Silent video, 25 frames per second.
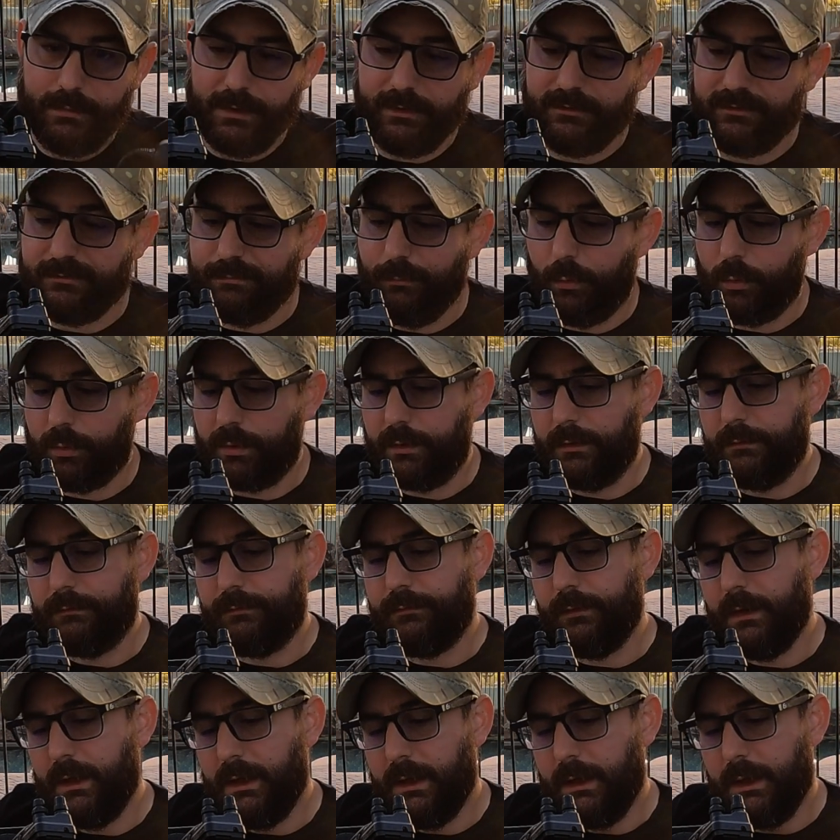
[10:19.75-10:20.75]
It's more of
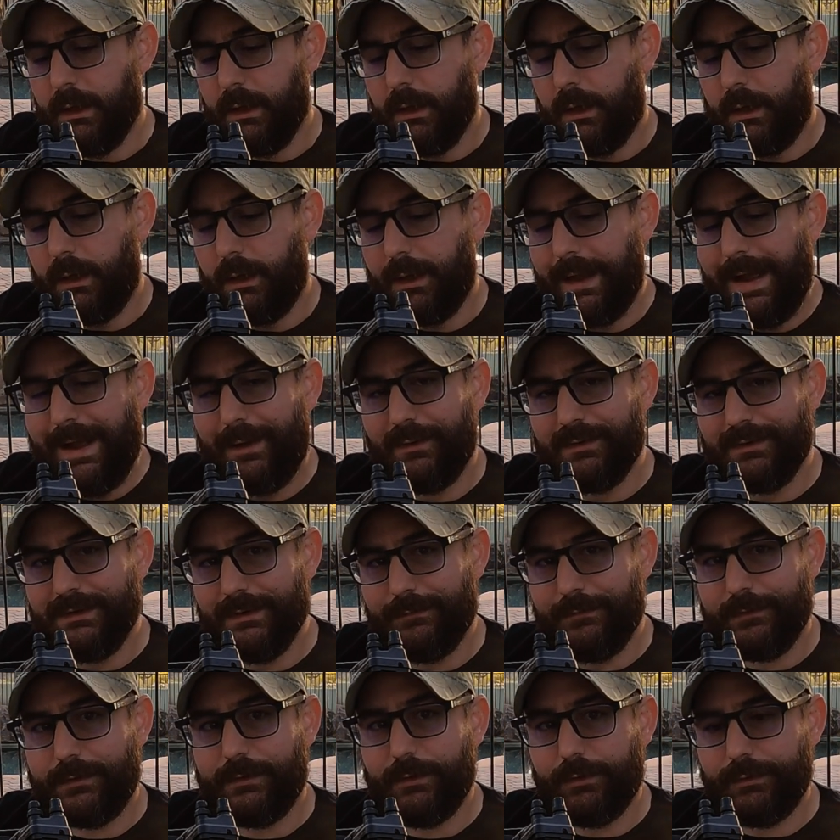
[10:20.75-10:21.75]
uh, how
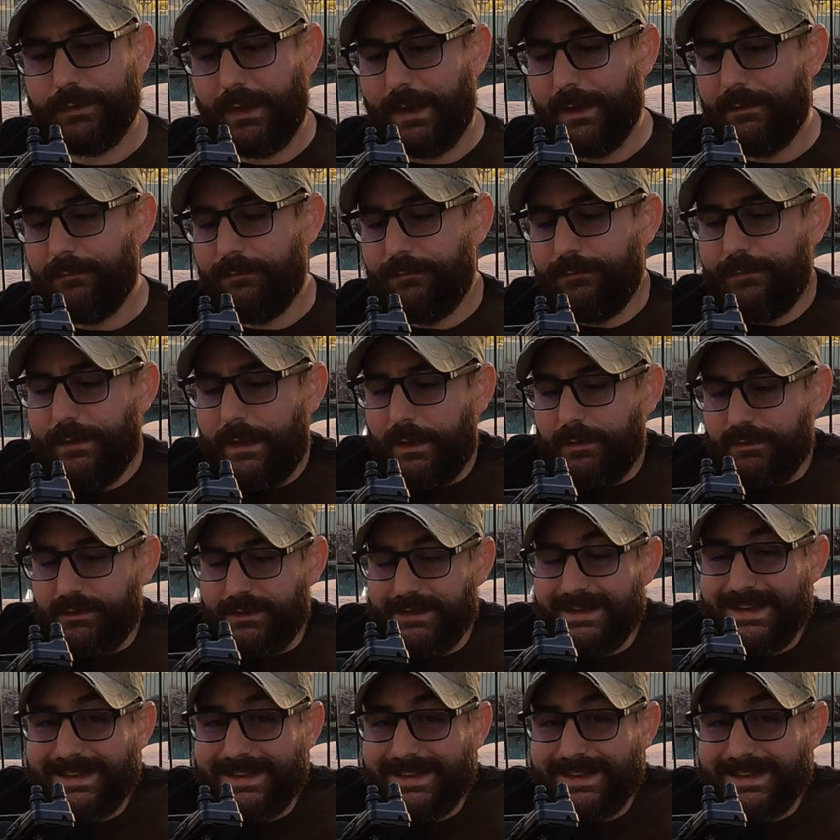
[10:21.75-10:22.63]
difficult I've found to